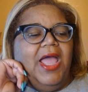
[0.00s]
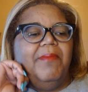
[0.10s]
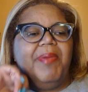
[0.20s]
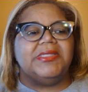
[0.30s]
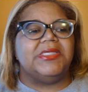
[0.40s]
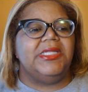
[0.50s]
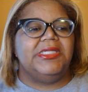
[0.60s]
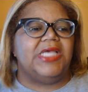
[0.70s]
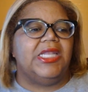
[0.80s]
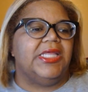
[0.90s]
and basically
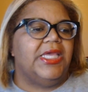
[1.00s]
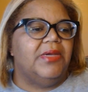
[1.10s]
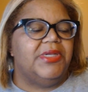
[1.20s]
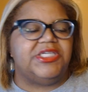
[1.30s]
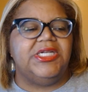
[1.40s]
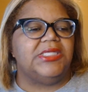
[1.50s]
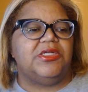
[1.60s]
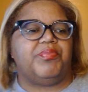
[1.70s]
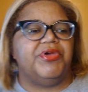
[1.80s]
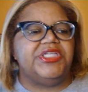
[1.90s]
telling Kim that she
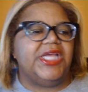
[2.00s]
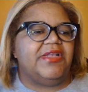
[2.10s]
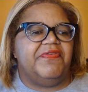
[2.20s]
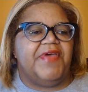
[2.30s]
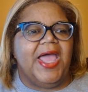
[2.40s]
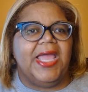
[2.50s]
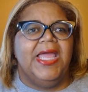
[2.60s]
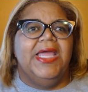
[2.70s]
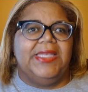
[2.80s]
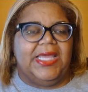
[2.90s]
doesn't appreciate the fact
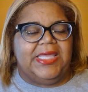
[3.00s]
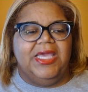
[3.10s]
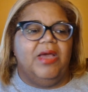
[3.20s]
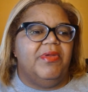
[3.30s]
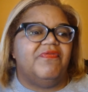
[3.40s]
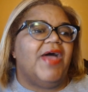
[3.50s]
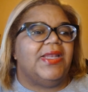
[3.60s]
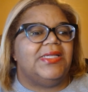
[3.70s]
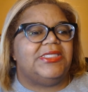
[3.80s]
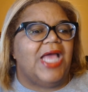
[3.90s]
that Kim
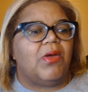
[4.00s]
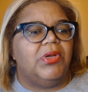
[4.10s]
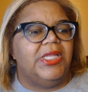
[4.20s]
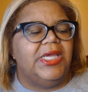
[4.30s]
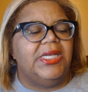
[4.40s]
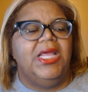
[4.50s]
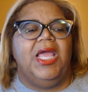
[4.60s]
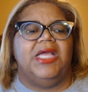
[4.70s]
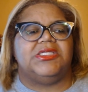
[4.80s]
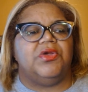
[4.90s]
invited Jacqueline
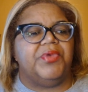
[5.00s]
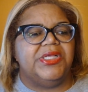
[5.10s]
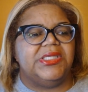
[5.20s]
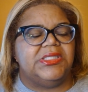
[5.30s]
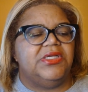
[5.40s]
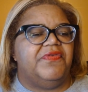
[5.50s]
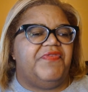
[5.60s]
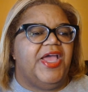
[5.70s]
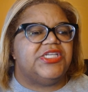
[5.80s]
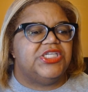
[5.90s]
and Teresa to the
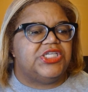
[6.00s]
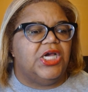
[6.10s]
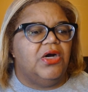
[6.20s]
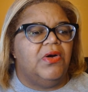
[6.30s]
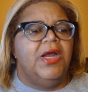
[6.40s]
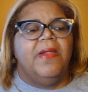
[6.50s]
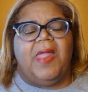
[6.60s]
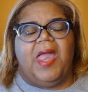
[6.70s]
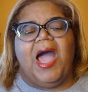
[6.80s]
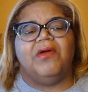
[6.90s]
fashion show.
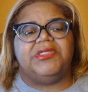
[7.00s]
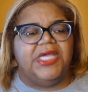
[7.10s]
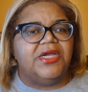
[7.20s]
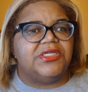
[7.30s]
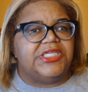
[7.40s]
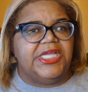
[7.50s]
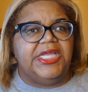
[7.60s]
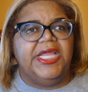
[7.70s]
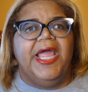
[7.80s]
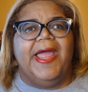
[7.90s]
And how dare
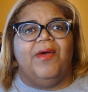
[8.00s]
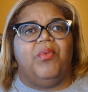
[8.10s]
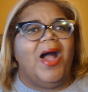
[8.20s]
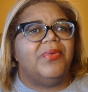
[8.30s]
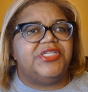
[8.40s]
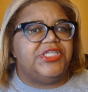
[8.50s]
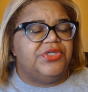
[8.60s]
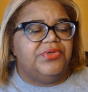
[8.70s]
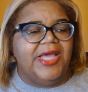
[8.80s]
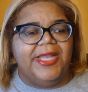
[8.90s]
she? And why would she
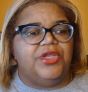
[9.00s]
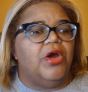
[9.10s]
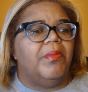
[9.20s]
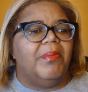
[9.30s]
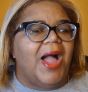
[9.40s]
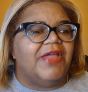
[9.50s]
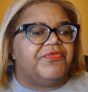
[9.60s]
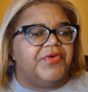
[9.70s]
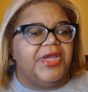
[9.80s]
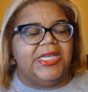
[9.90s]
do that? You're my
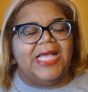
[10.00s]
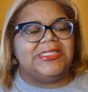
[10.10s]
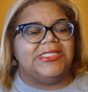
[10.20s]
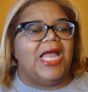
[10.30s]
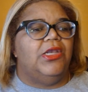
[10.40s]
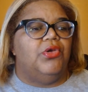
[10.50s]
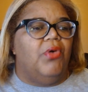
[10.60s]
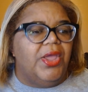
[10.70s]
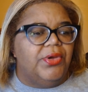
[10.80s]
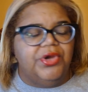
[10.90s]
friend. That's not
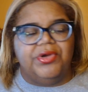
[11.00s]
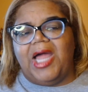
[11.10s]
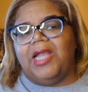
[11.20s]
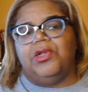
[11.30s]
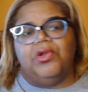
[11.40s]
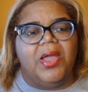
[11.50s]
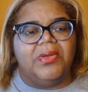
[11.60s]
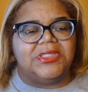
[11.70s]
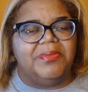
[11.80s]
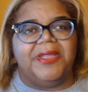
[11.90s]
loyal. You're not
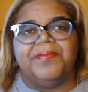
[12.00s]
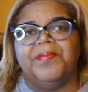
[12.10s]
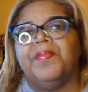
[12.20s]
loyal to me.